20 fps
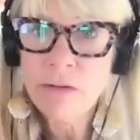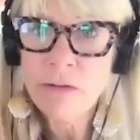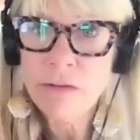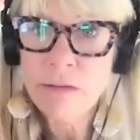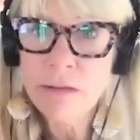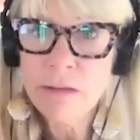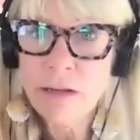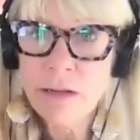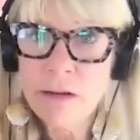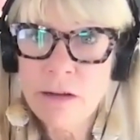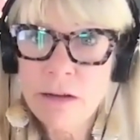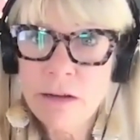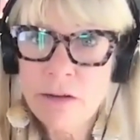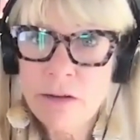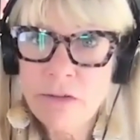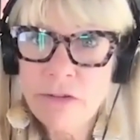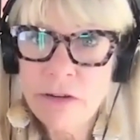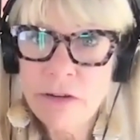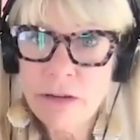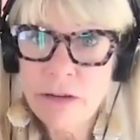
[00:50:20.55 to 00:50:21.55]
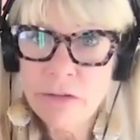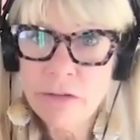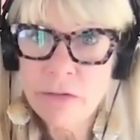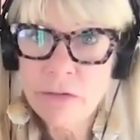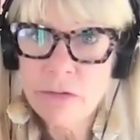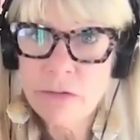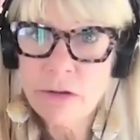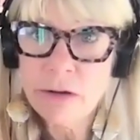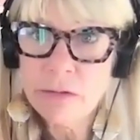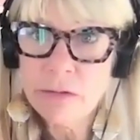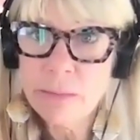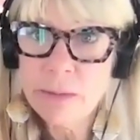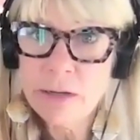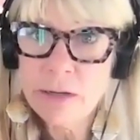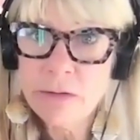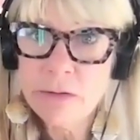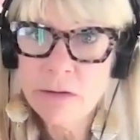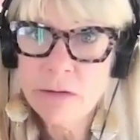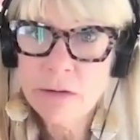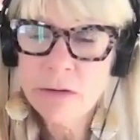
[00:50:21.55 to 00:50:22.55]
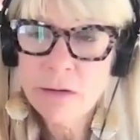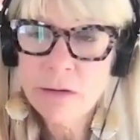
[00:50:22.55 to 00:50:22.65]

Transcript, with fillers: recently on, and she also talked about